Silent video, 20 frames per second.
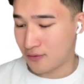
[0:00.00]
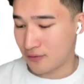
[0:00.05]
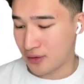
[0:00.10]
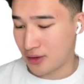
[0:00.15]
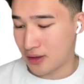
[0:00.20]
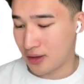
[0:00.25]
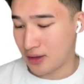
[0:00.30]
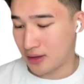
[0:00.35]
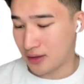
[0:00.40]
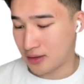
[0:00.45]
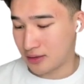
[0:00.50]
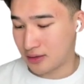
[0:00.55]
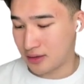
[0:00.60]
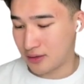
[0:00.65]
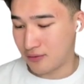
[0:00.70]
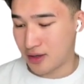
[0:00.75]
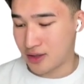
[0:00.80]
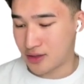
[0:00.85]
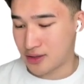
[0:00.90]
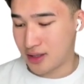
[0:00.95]
of
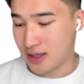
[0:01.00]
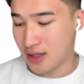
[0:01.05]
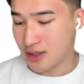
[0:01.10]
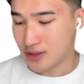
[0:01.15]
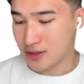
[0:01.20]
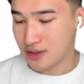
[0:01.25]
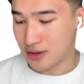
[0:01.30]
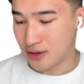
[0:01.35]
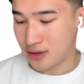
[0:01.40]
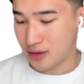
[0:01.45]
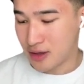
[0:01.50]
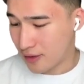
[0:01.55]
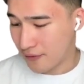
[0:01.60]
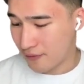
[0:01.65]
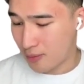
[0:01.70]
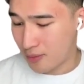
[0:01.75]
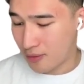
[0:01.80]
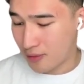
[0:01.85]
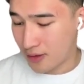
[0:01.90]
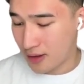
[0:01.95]
differentiation, say we
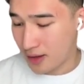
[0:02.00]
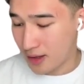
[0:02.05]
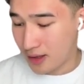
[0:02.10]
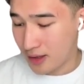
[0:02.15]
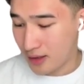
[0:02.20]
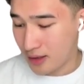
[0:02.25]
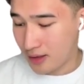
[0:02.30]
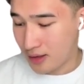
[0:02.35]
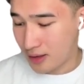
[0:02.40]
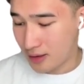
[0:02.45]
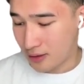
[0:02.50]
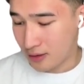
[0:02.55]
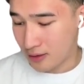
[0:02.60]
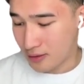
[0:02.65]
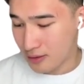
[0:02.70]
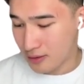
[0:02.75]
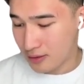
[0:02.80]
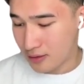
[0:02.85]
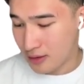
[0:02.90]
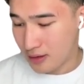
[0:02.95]
have a point A
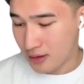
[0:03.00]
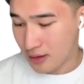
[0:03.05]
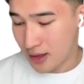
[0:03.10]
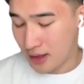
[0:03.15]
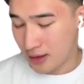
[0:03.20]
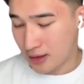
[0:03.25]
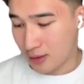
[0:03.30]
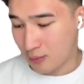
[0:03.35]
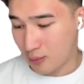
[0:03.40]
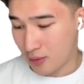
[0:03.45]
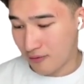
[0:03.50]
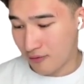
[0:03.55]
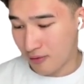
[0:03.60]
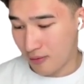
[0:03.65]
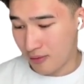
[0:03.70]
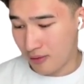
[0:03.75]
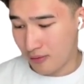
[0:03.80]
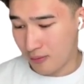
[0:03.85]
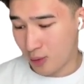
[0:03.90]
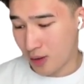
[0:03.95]
here, and then we
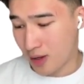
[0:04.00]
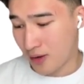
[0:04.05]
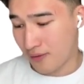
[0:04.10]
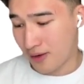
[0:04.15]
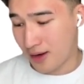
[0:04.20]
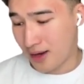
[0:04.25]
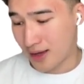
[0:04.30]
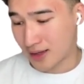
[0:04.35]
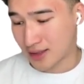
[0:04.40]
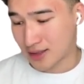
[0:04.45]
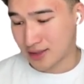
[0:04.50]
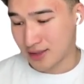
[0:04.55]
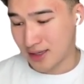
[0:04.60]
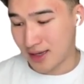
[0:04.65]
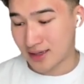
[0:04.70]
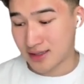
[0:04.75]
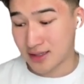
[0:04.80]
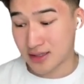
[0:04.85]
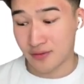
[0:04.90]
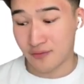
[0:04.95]
have a x
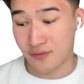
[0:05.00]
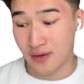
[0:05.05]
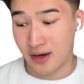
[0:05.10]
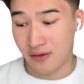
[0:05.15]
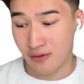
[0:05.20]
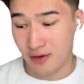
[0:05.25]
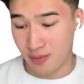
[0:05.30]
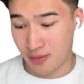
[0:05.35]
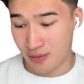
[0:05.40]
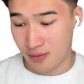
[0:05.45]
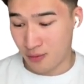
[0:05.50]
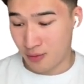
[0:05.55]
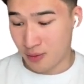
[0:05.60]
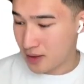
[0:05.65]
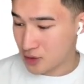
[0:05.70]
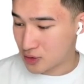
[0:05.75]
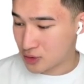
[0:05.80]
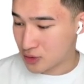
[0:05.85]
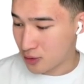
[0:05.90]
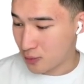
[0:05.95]
is a variable.
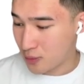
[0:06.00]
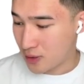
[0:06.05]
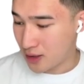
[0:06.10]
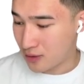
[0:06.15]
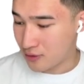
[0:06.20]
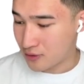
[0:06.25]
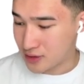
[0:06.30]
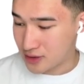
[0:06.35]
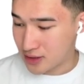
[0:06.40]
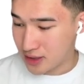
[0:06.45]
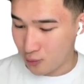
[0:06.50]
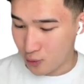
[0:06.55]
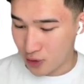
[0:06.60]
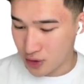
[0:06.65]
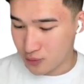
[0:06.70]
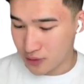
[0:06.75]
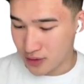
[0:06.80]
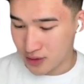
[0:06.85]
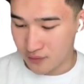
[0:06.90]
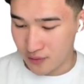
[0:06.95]
Make sure we understand
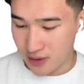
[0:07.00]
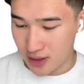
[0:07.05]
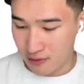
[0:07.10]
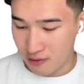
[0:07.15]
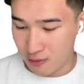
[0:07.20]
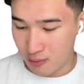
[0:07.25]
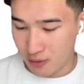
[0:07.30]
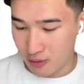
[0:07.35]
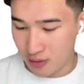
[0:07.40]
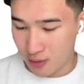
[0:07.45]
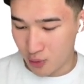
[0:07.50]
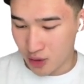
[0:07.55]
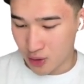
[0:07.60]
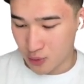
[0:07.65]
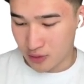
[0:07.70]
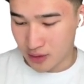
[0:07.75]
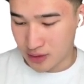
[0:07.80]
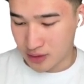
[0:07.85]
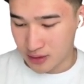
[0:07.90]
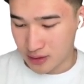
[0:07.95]
which one is variable and
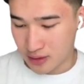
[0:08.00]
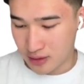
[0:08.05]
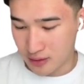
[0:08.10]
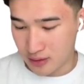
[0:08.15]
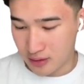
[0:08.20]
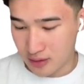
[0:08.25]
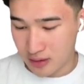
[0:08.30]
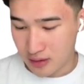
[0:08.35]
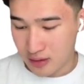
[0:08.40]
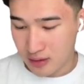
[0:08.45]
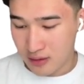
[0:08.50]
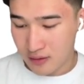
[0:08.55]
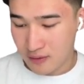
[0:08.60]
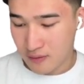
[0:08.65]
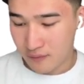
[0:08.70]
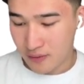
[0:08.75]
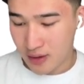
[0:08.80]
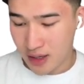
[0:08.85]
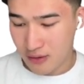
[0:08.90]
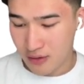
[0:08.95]
which one is not.
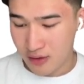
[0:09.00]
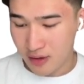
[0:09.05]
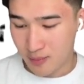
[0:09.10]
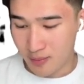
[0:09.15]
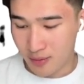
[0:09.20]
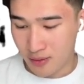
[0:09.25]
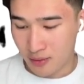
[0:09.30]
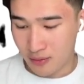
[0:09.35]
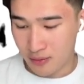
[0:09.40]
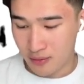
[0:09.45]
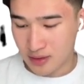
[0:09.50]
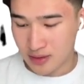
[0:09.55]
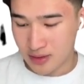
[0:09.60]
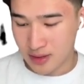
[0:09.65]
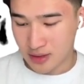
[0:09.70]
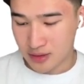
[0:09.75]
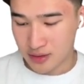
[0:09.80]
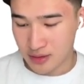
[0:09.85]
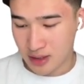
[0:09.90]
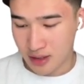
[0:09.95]
Variable
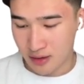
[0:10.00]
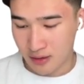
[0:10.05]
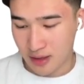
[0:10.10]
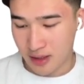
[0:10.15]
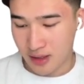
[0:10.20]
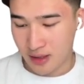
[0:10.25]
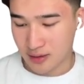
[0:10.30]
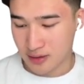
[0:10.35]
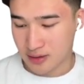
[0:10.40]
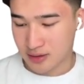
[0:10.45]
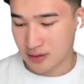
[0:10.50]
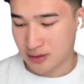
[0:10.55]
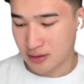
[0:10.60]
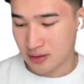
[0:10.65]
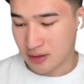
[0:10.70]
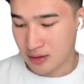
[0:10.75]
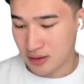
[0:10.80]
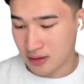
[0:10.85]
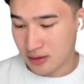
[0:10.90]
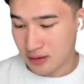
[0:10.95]
is actually our x.
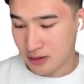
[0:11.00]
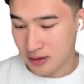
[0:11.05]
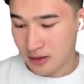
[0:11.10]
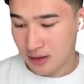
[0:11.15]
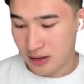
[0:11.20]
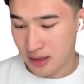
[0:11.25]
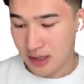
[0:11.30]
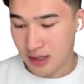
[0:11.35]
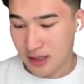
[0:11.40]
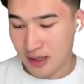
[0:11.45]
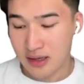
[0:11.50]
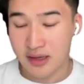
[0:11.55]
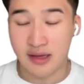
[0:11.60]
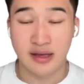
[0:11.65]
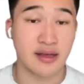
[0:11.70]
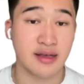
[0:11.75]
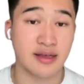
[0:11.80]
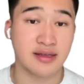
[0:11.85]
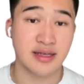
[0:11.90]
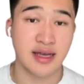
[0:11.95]

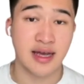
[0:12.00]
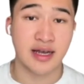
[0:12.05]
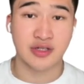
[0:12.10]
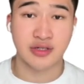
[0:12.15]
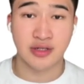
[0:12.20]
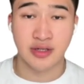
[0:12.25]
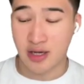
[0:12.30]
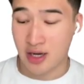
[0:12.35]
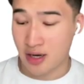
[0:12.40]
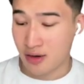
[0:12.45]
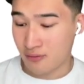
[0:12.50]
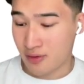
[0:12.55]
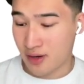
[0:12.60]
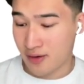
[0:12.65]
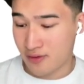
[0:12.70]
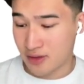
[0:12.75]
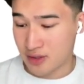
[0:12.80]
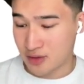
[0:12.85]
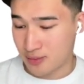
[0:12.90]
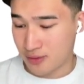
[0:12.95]
A is actually our
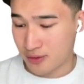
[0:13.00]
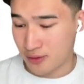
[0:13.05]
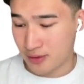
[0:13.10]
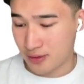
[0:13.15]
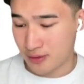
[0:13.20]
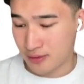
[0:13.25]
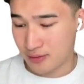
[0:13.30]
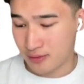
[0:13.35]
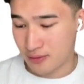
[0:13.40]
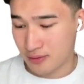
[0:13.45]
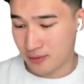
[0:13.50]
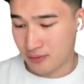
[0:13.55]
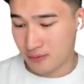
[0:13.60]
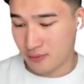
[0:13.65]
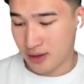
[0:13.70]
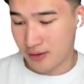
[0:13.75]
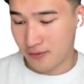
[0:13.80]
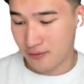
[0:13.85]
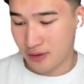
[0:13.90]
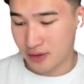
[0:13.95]
reference point.
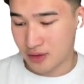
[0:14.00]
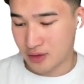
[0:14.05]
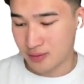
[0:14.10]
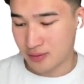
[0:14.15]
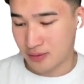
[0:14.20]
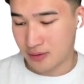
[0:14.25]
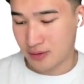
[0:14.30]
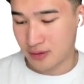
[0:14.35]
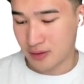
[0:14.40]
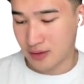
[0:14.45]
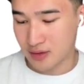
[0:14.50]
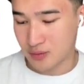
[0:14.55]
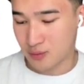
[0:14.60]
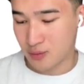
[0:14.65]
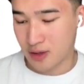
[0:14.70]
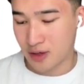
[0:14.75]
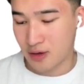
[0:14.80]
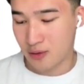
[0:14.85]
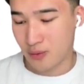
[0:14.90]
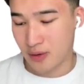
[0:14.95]
Reference point is
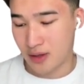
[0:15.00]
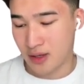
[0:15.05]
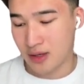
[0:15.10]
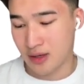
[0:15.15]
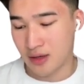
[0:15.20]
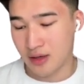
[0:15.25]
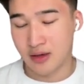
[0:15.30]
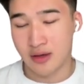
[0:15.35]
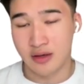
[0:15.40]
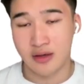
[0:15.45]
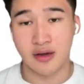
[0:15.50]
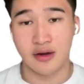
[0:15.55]
where we